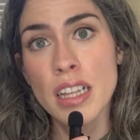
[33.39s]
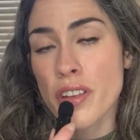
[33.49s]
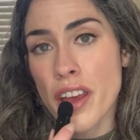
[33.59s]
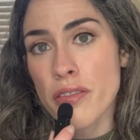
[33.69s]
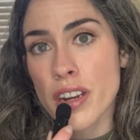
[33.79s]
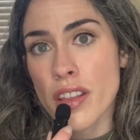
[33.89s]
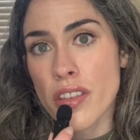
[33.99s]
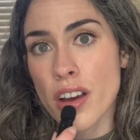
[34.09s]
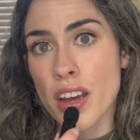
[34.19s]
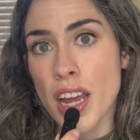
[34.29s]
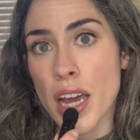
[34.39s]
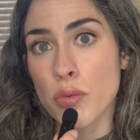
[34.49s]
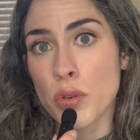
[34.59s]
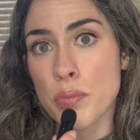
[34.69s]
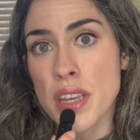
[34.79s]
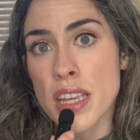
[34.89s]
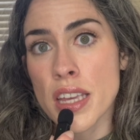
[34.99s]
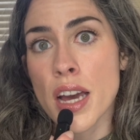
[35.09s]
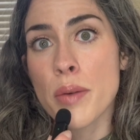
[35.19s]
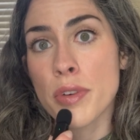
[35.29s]
For that readathon, I will
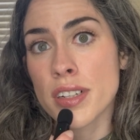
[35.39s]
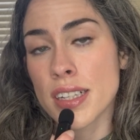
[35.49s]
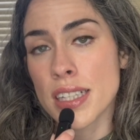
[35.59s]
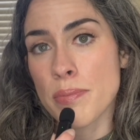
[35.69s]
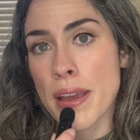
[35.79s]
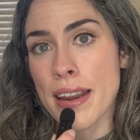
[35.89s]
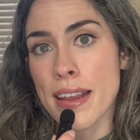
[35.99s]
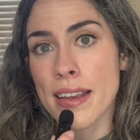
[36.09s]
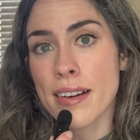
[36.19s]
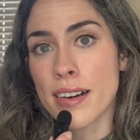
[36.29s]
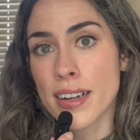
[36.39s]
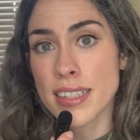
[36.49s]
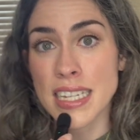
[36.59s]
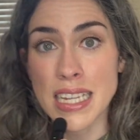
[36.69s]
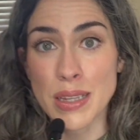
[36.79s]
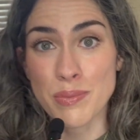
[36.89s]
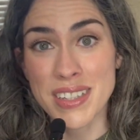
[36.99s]
be participating on Team